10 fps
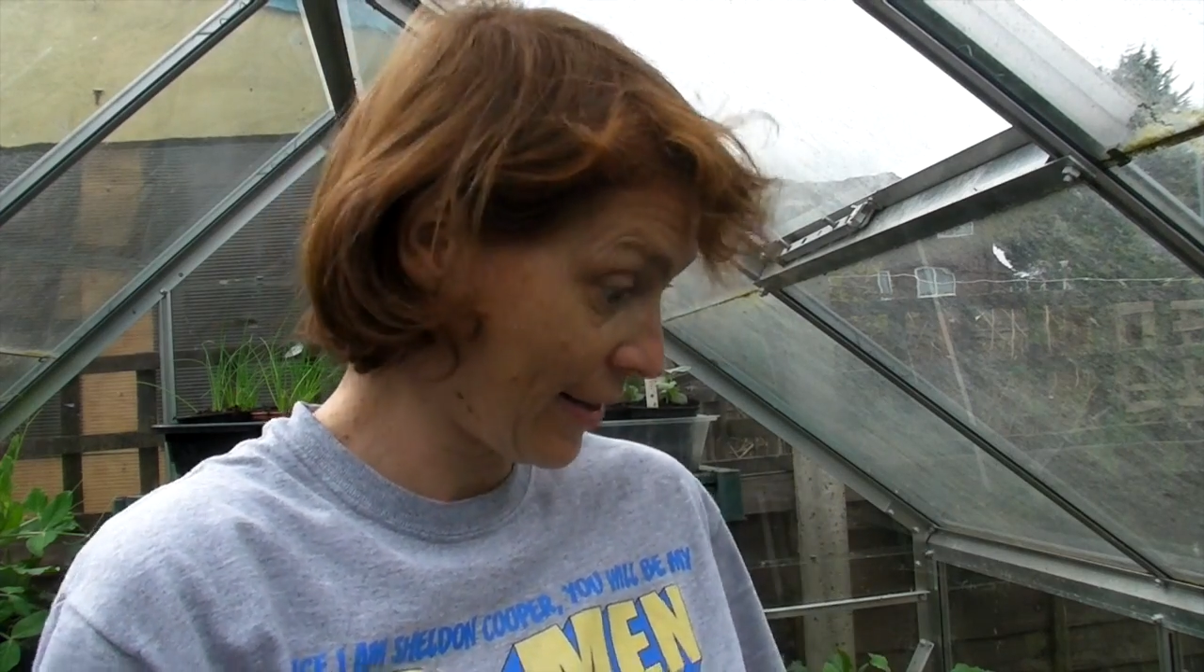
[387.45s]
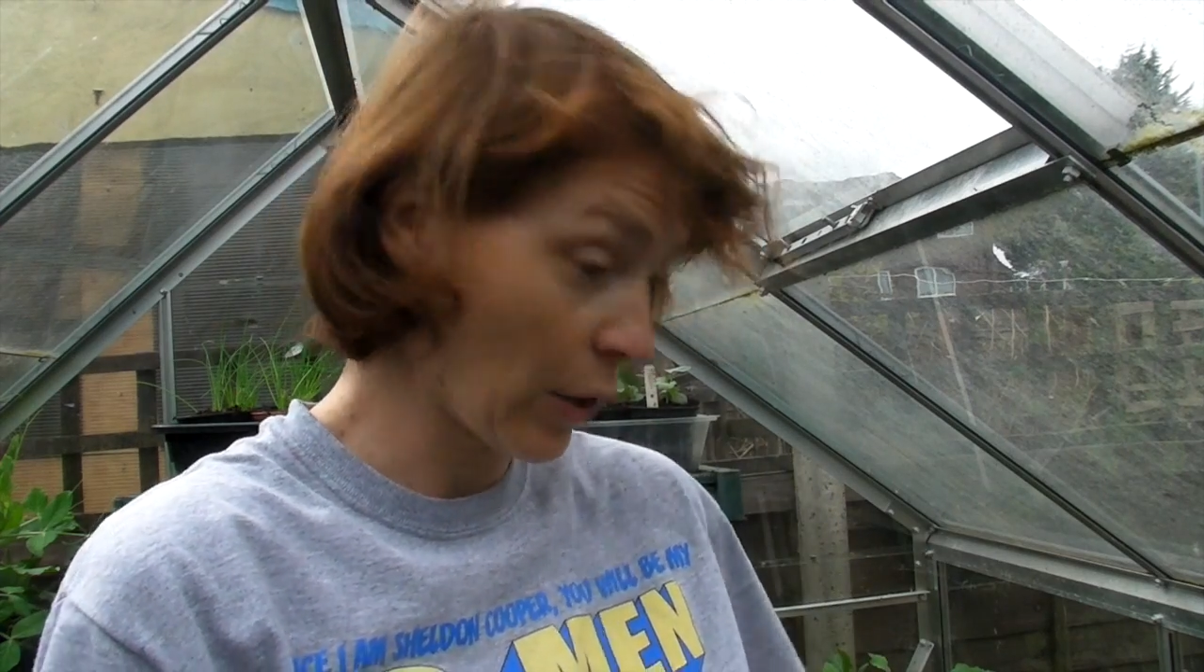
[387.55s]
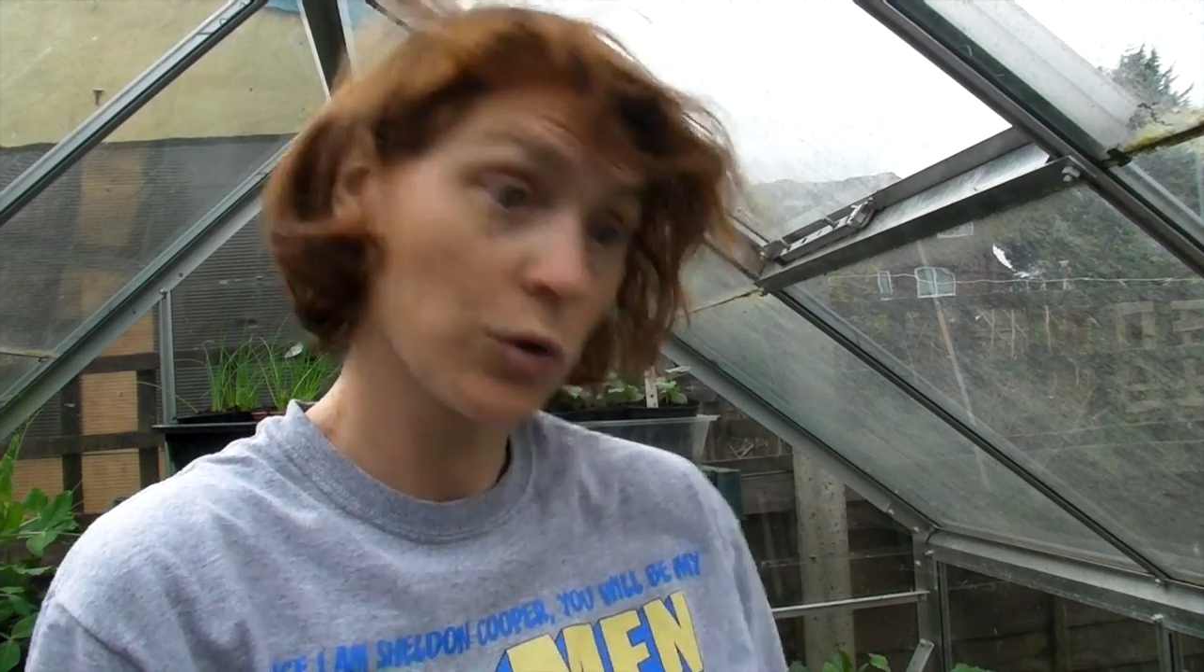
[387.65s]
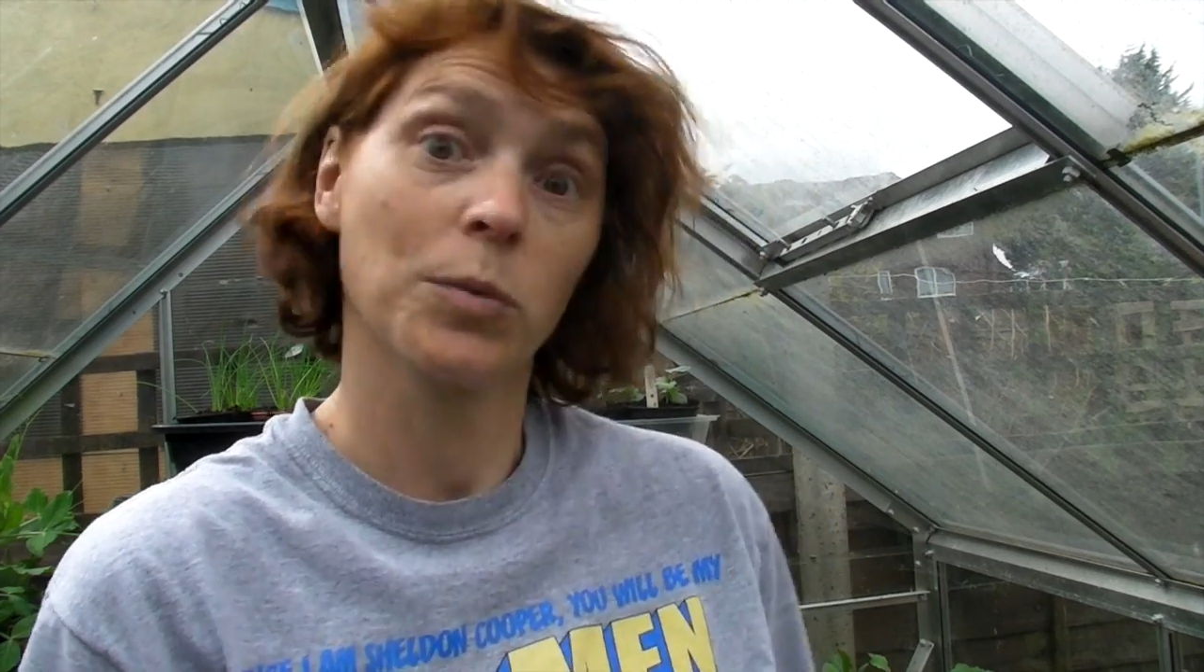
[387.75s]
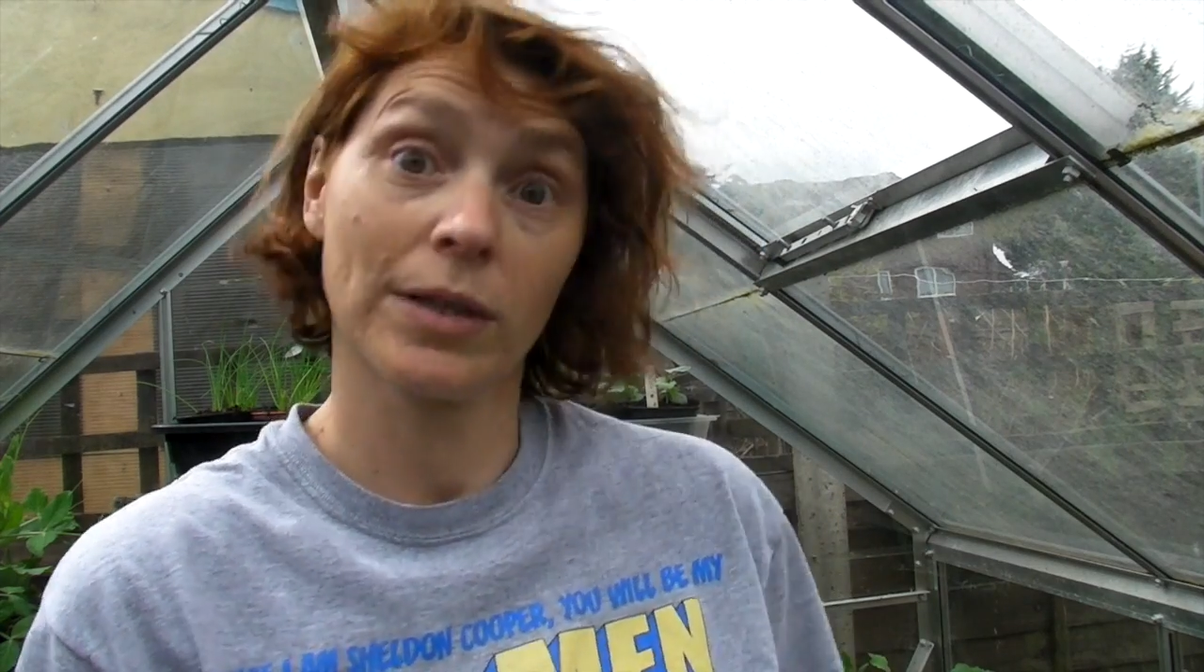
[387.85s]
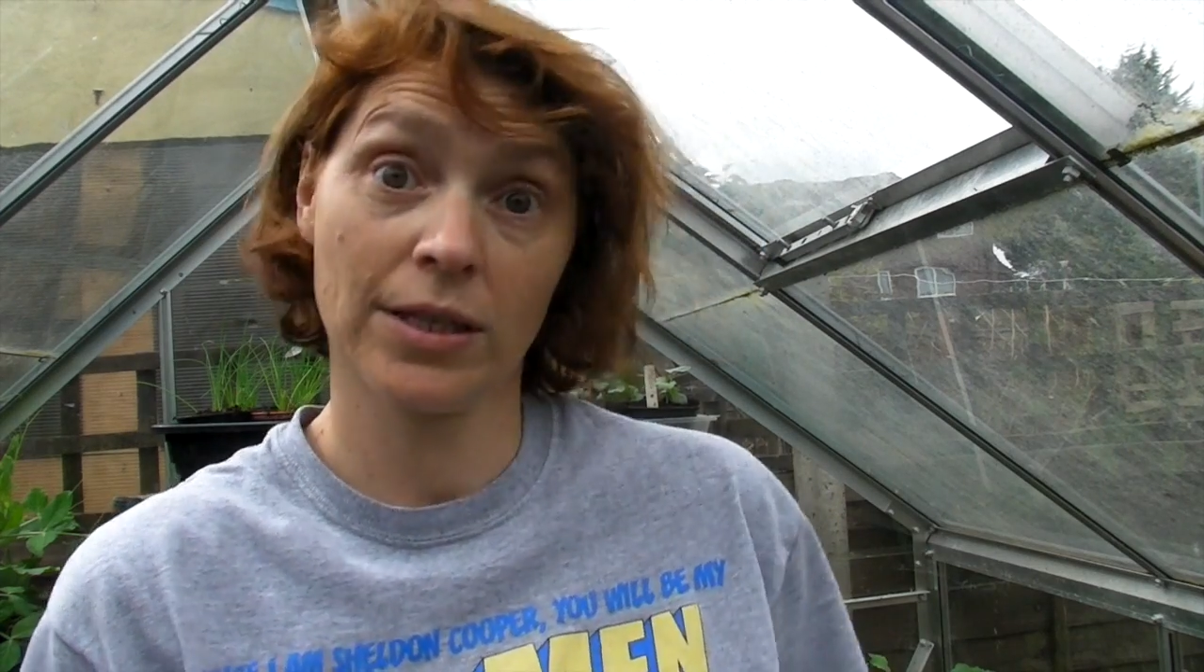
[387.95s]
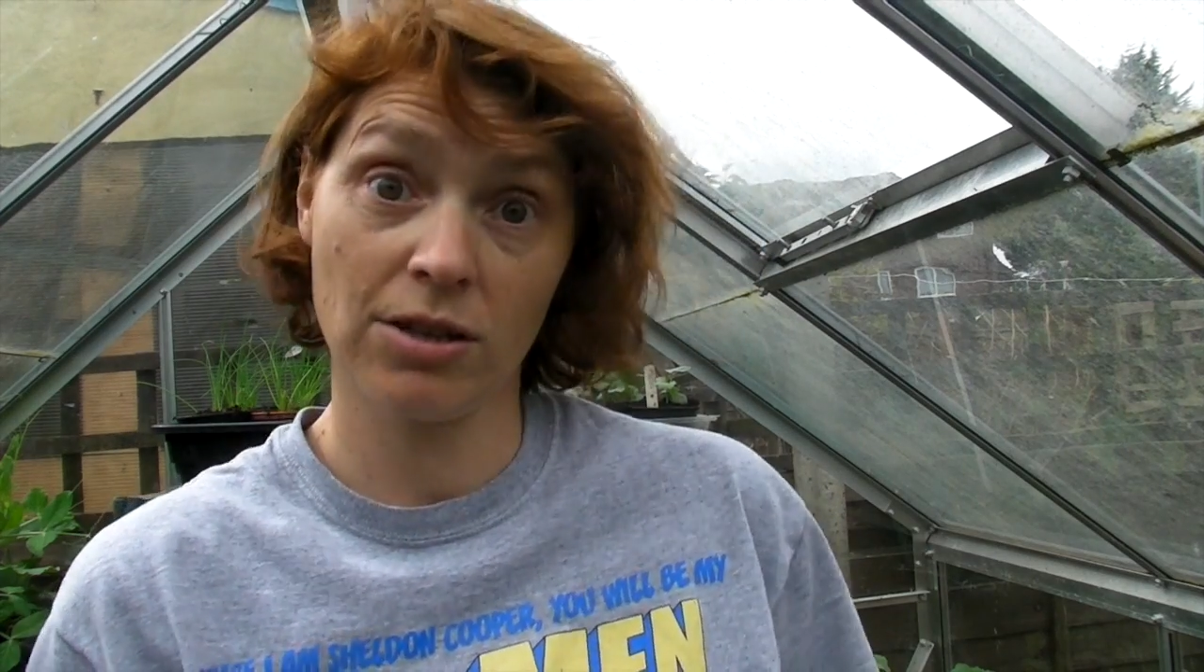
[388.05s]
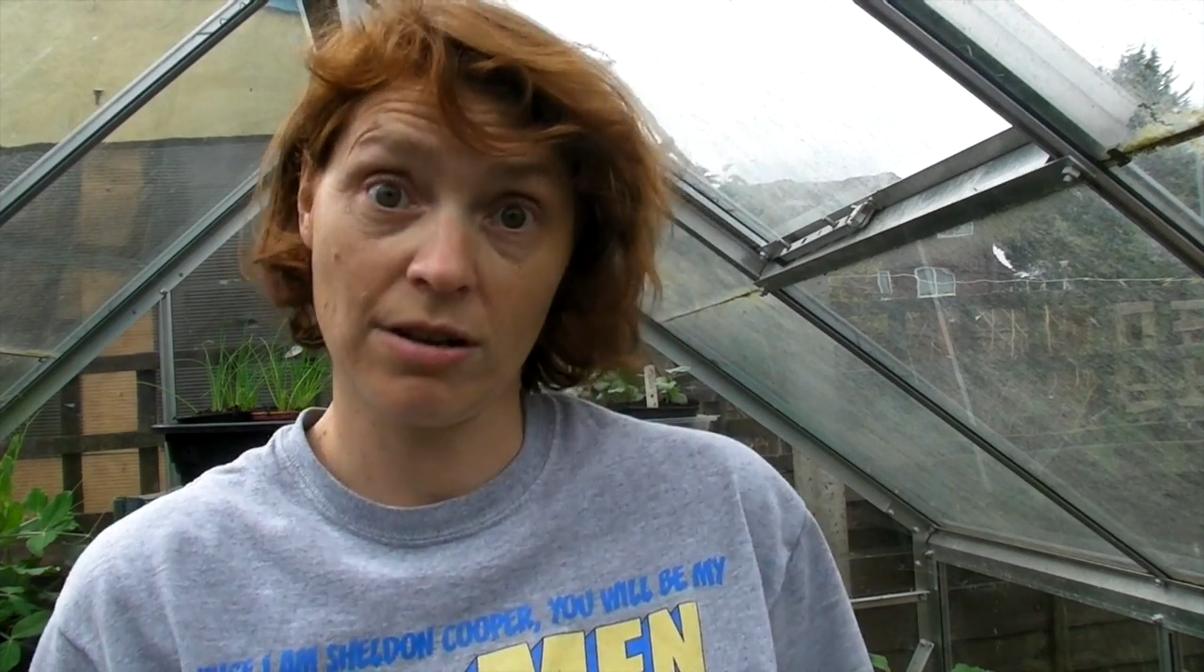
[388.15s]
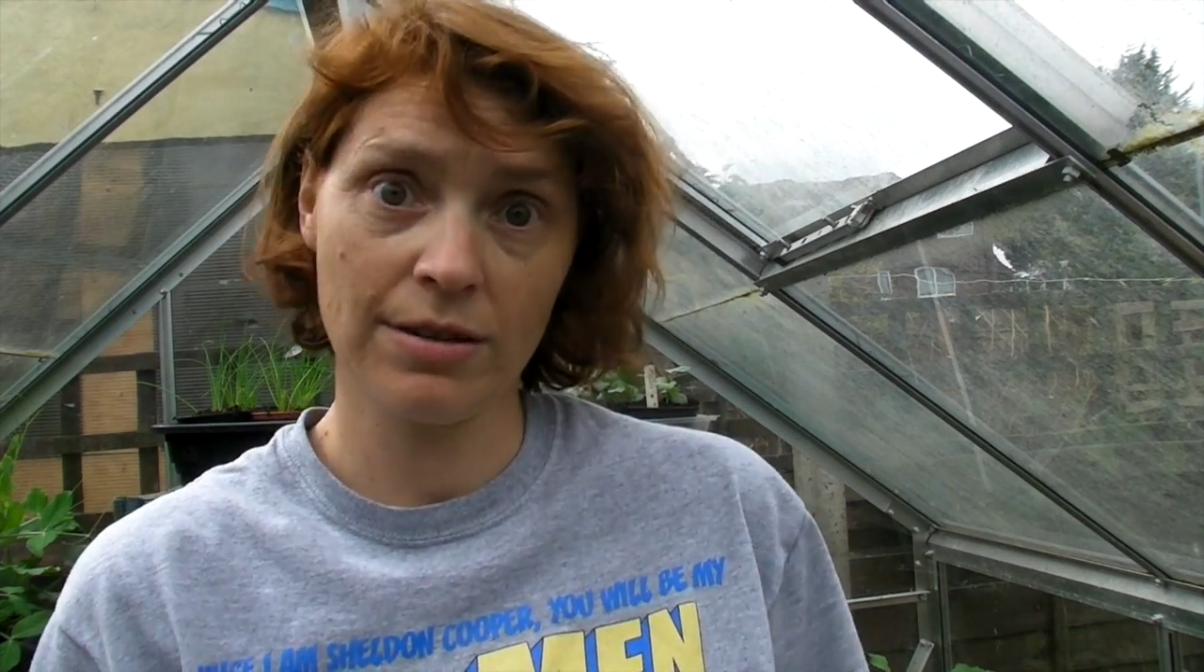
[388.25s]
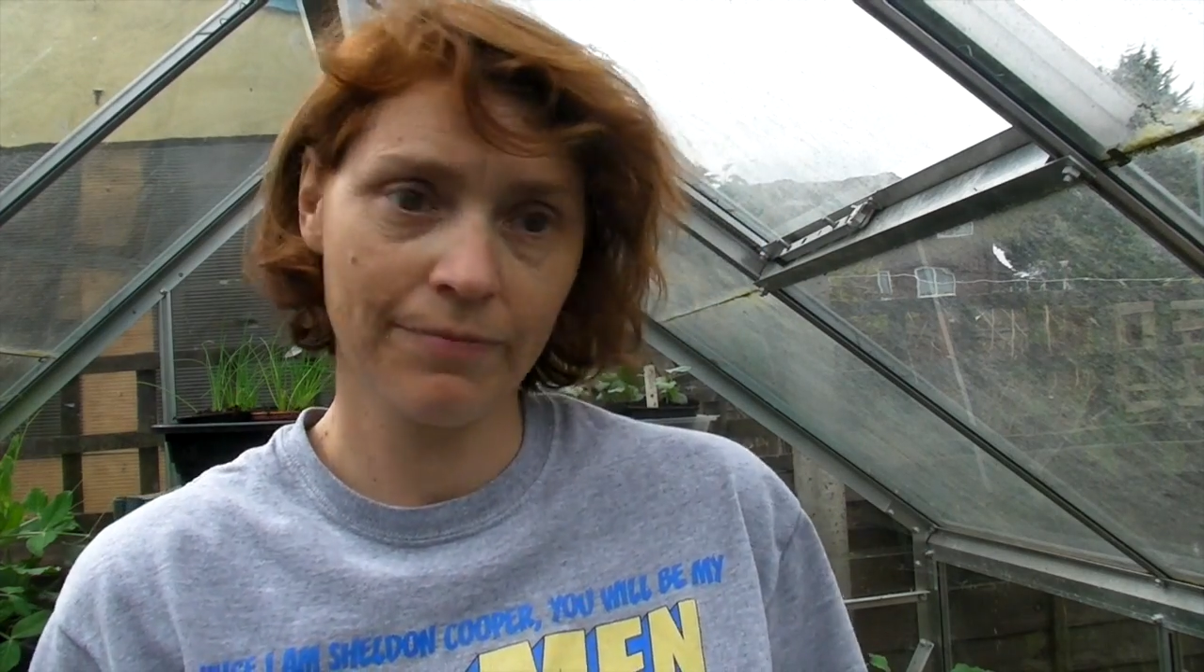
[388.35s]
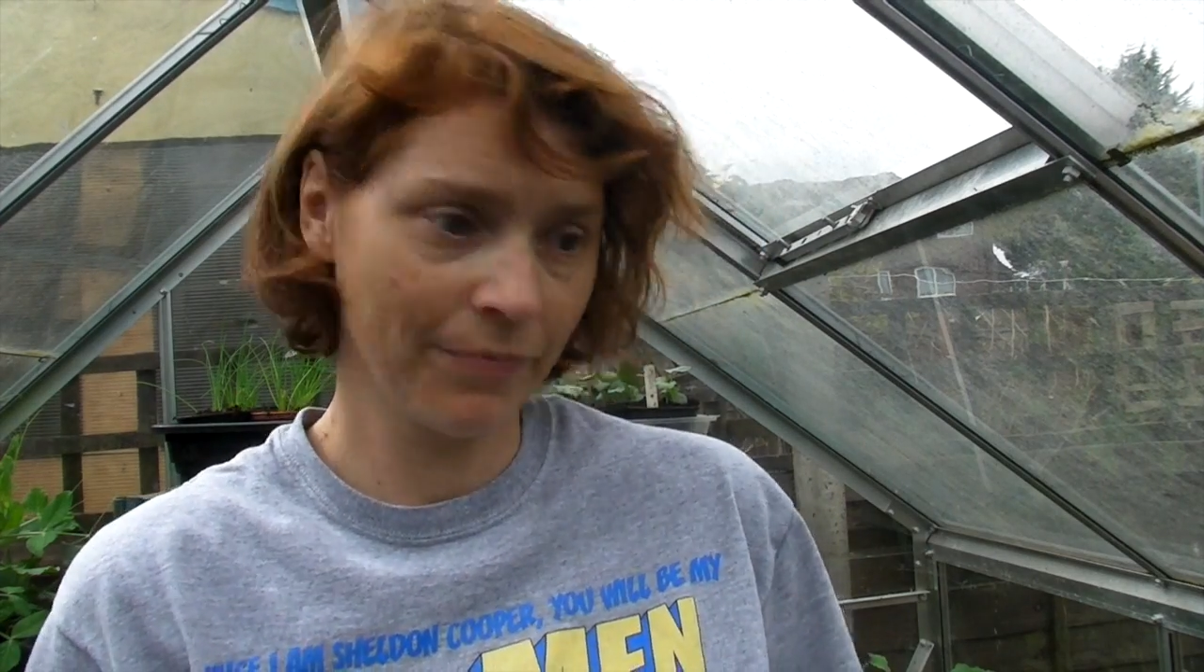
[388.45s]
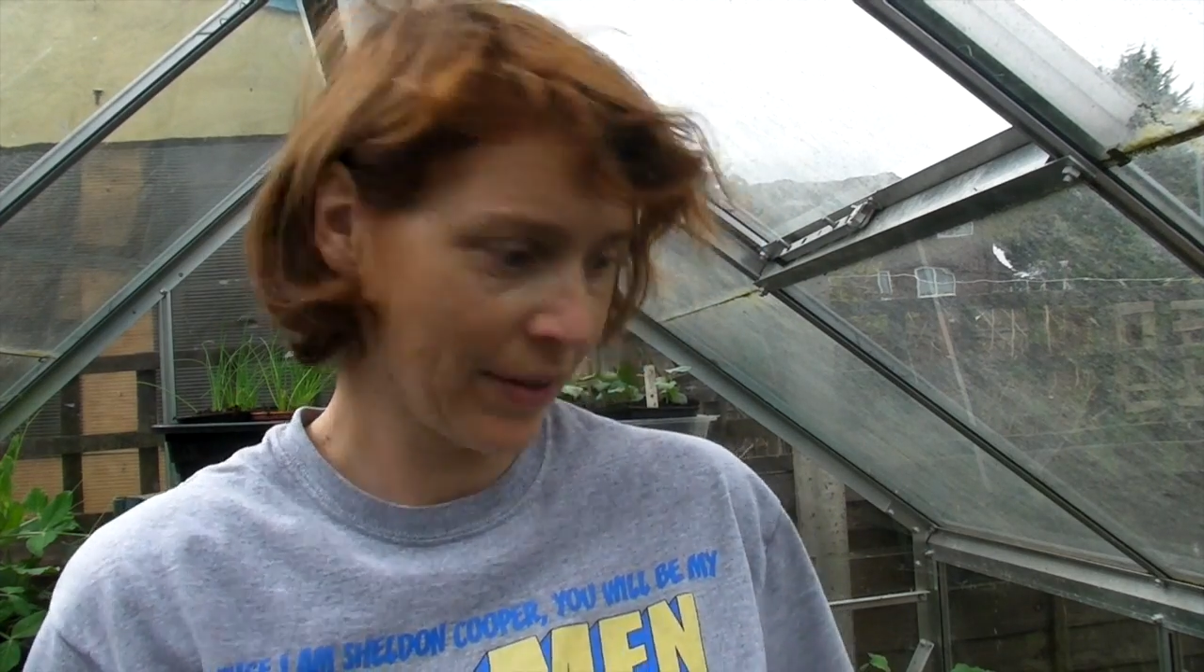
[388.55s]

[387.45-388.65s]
those ones done.